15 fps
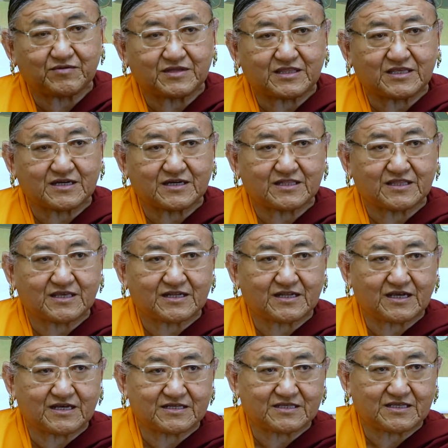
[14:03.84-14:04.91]
we think that
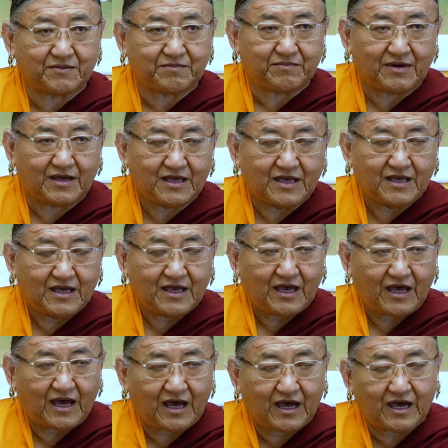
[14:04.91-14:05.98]
as the
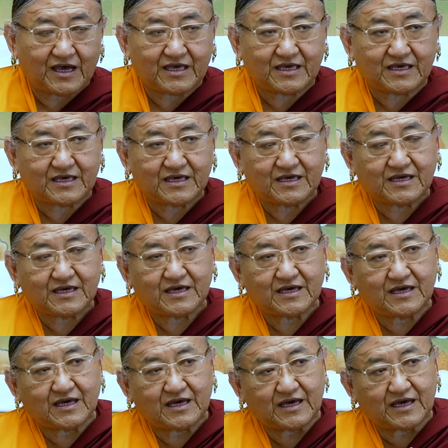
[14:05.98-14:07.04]
I
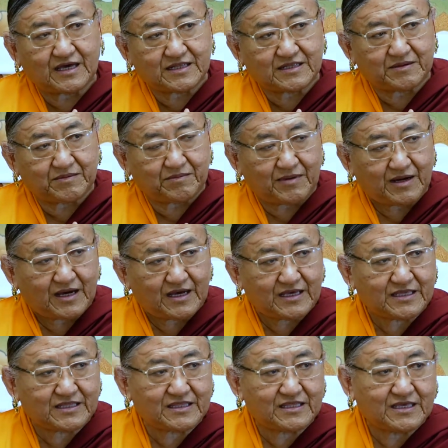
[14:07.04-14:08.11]
and the
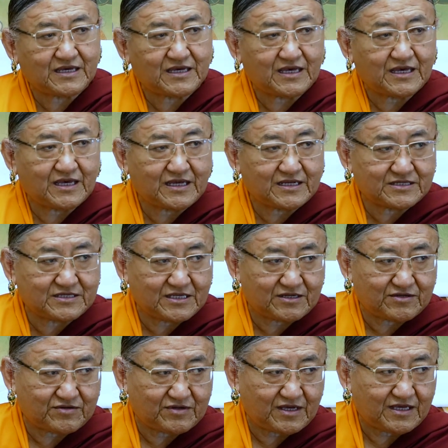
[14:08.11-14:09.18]
mind,
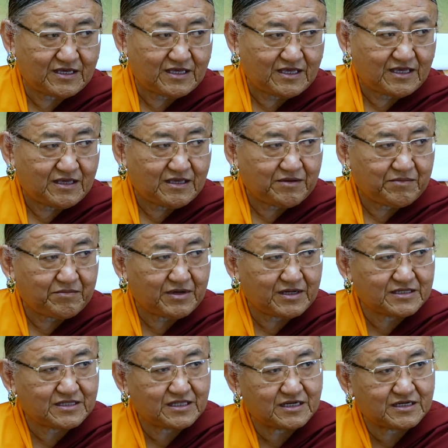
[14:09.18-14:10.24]
etc.
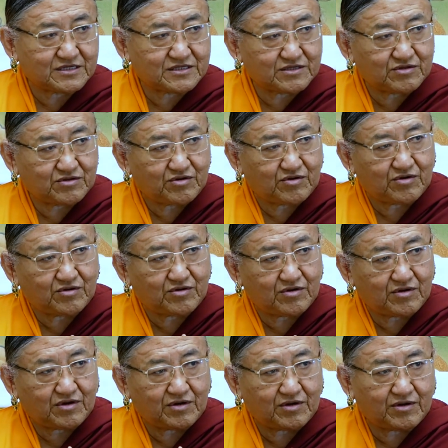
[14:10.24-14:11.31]
But there's
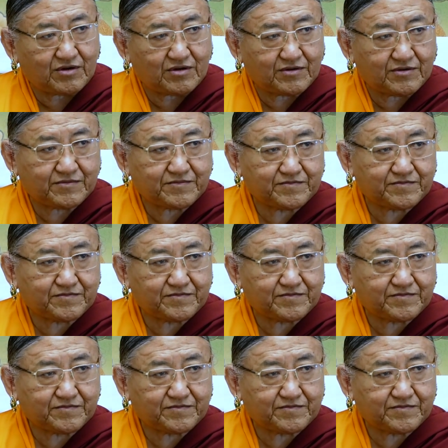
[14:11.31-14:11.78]
no